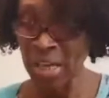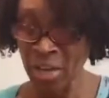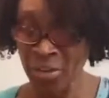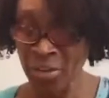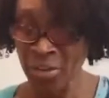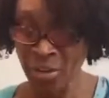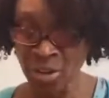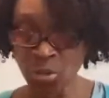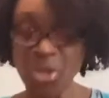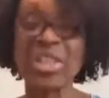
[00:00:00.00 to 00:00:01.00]
others will
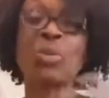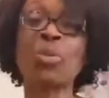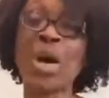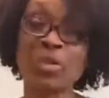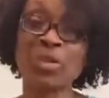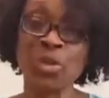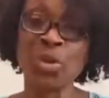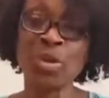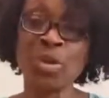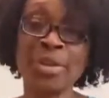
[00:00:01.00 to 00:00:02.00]
think well of you.
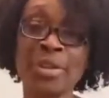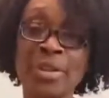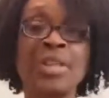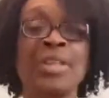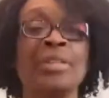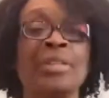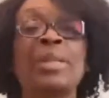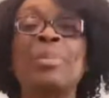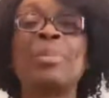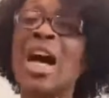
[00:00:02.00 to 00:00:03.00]
It'd be
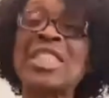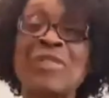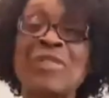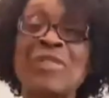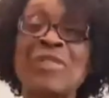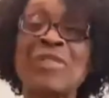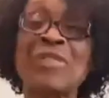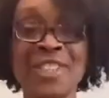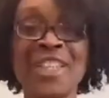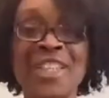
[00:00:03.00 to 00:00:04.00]
nice if they did,
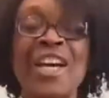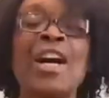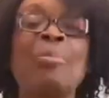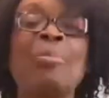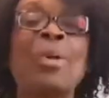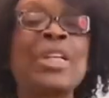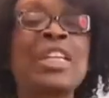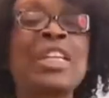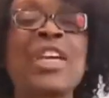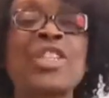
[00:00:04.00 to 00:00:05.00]
but if
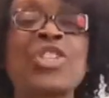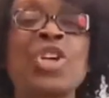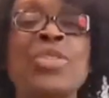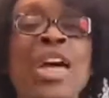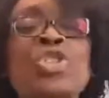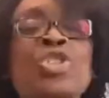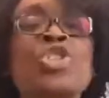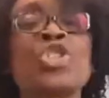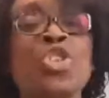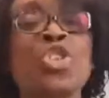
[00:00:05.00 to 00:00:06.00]
they don't, that shouldn't
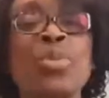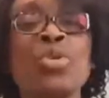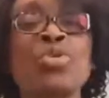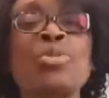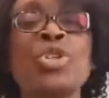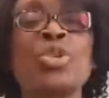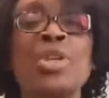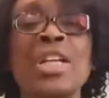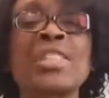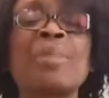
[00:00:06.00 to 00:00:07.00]
stop you from doing.
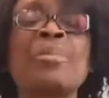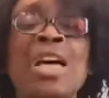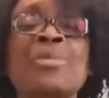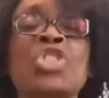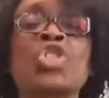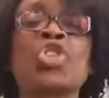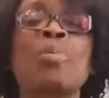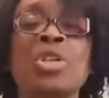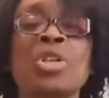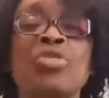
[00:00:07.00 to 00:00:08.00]
And sometimes it
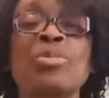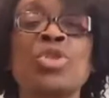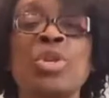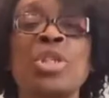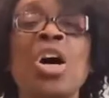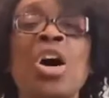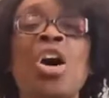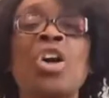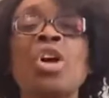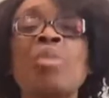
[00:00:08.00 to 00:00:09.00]
stops us from doing,
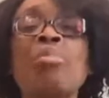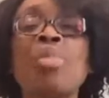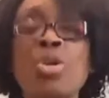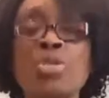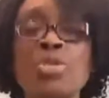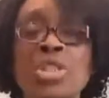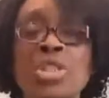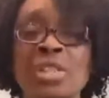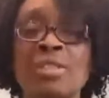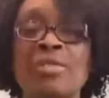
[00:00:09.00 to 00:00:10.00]
and our
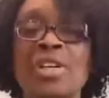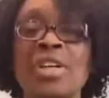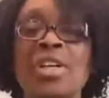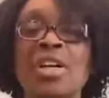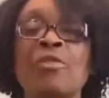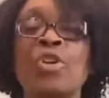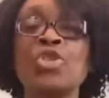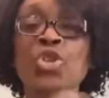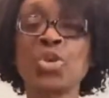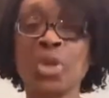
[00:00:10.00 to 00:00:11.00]
motive for
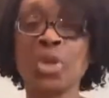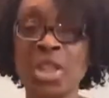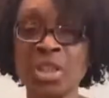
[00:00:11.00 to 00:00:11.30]
doing